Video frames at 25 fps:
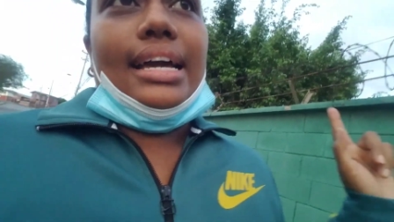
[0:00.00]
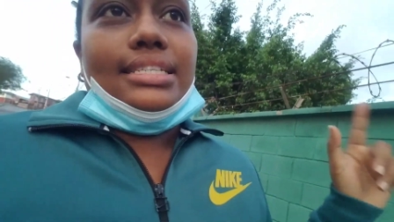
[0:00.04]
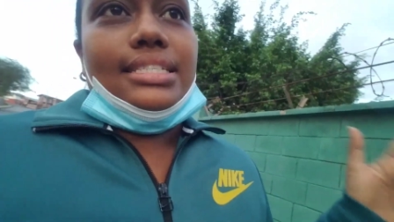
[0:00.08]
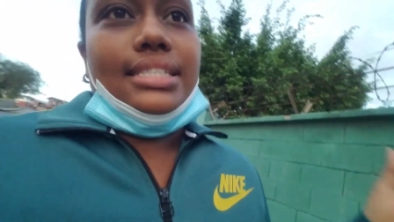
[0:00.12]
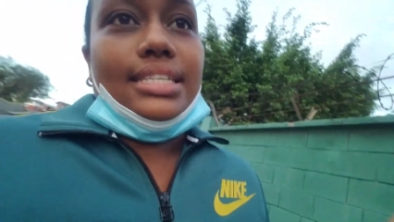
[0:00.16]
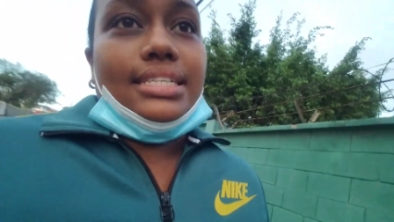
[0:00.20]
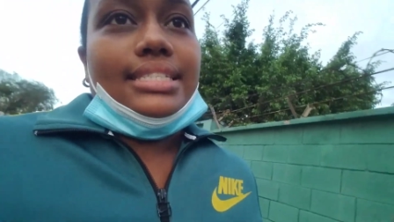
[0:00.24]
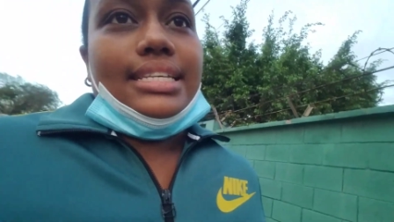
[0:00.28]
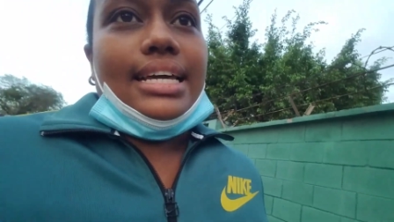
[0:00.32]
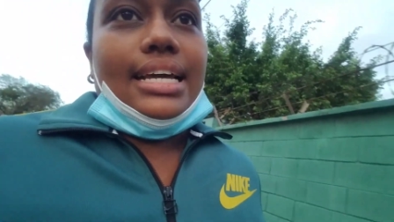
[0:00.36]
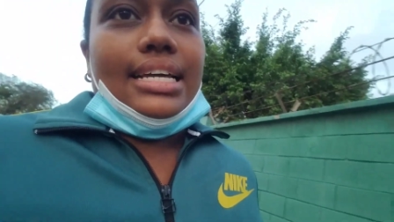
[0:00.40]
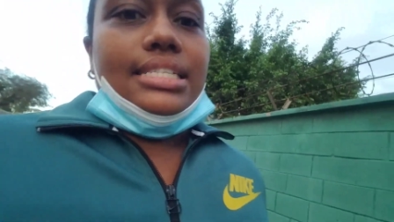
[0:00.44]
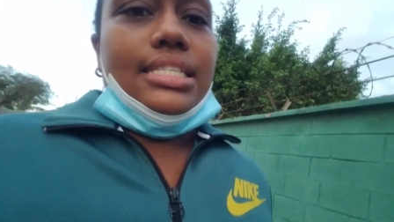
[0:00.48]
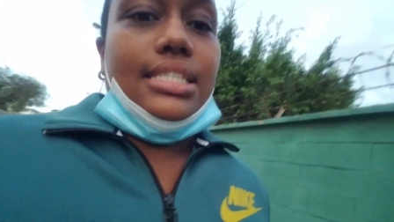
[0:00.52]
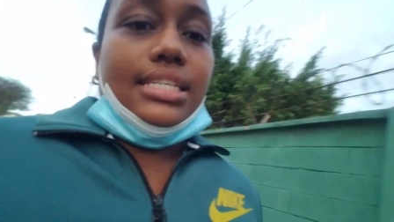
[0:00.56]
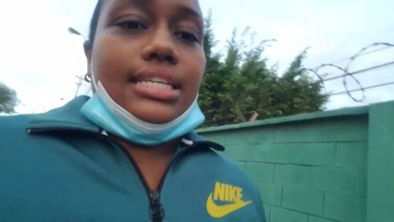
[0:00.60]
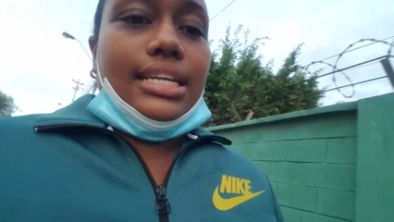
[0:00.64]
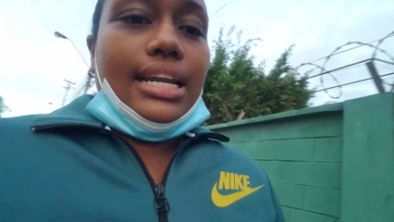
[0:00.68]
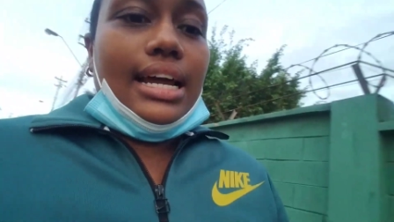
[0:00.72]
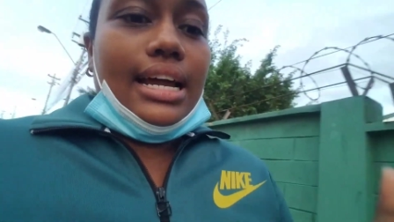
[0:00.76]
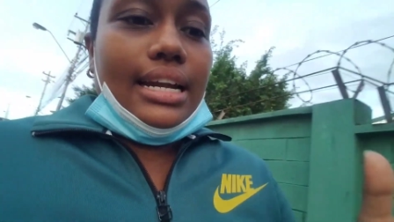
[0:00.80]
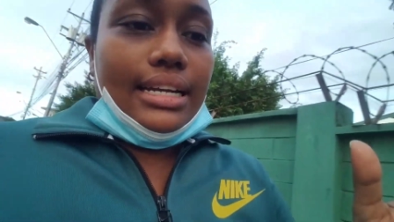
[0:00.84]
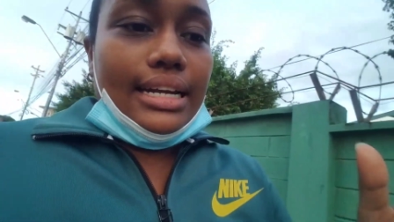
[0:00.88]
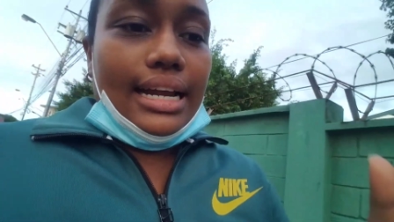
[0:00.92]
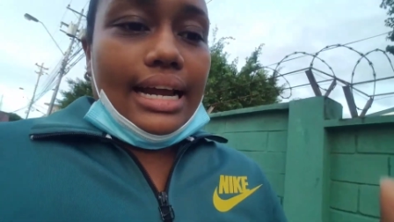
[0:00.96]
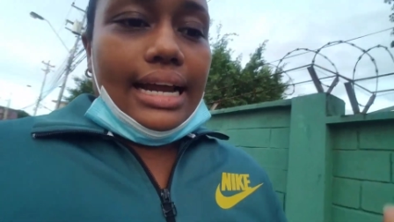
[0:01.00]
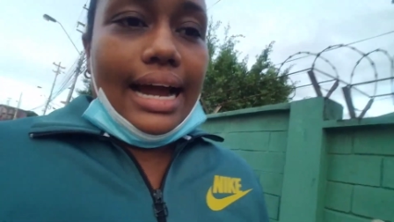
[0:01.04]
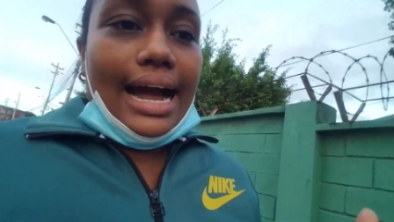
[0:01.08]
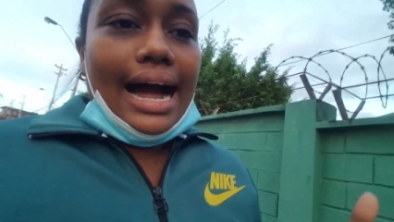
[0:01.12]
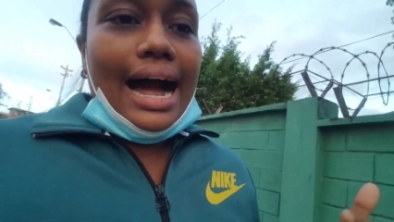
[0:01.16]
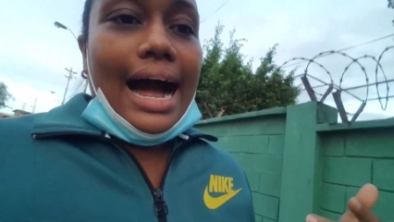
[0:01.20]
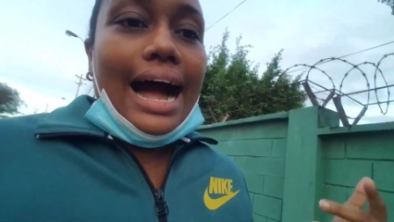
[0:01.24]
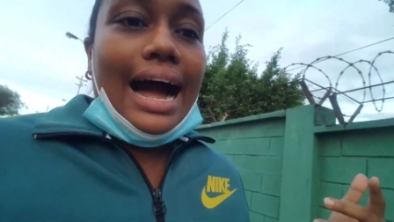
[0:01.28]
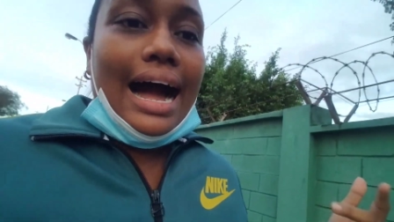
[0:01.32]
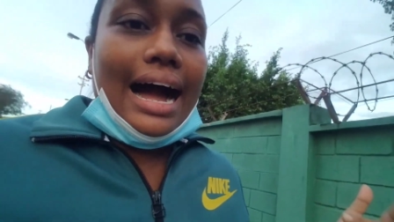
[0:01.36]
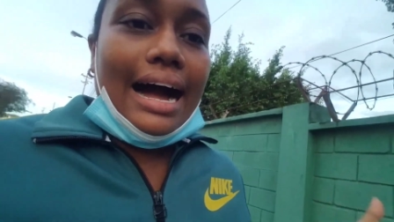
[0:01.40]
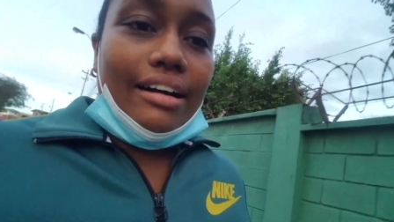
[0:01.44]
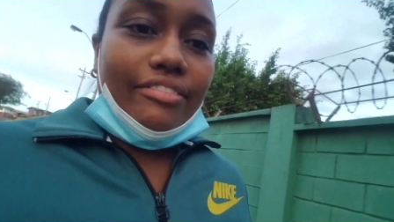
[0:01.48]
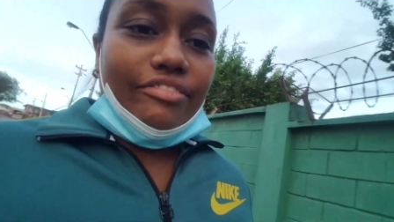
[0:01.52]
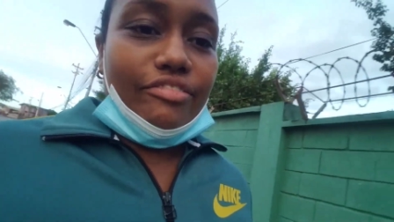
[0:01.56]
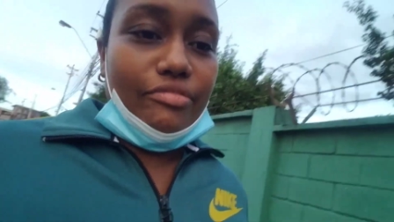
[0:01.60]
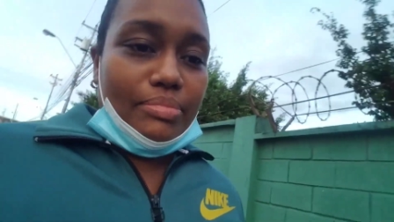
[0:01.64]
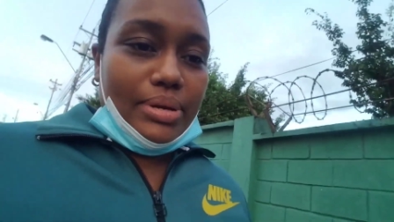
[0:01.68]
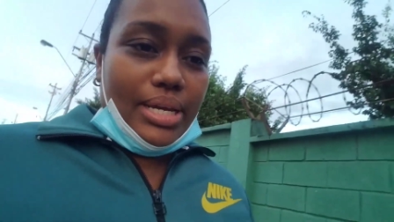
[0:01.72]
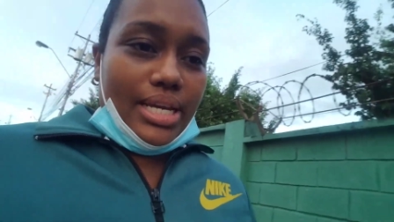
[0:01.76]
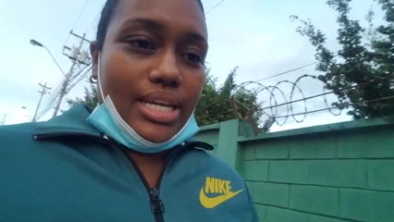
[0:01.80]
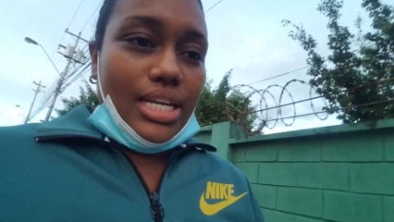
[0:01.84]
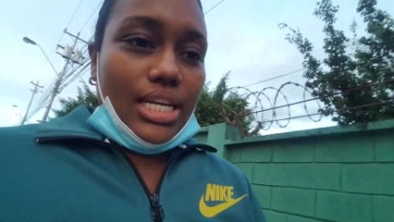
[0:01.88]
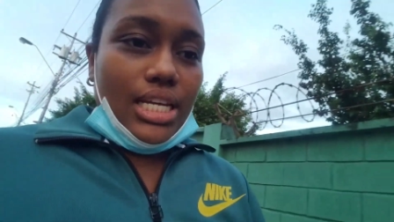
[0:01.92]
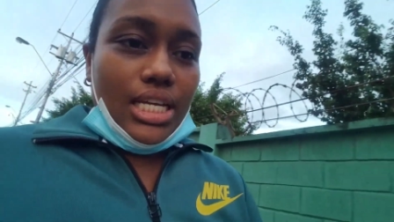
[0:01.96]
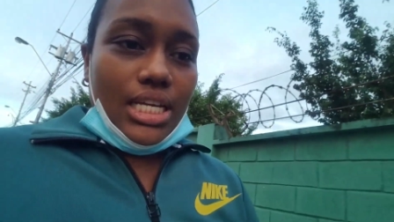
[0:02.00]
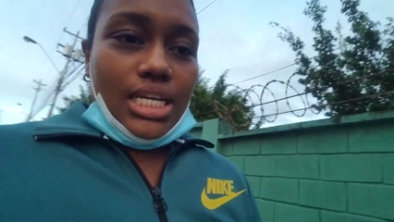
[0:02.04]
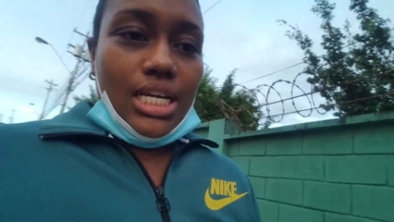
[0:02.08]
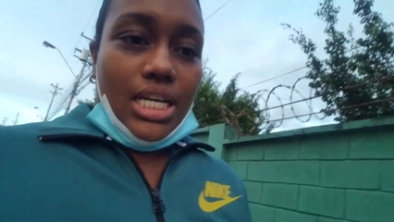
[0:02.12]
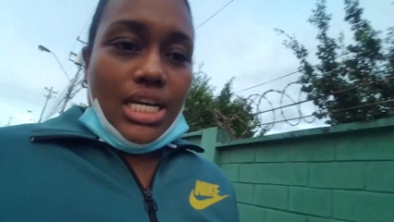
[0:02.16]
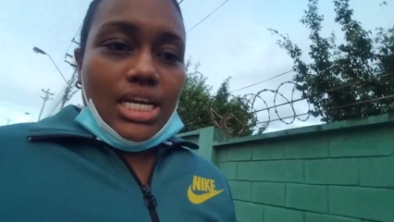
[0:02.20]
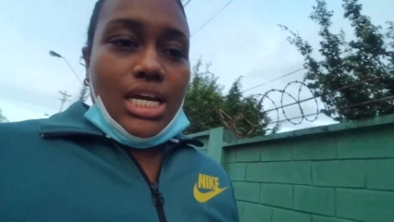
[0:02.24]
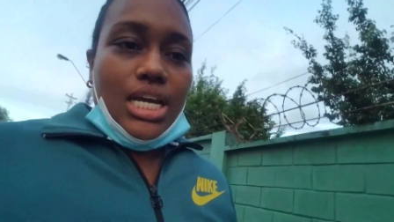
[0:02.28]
exercising and i have been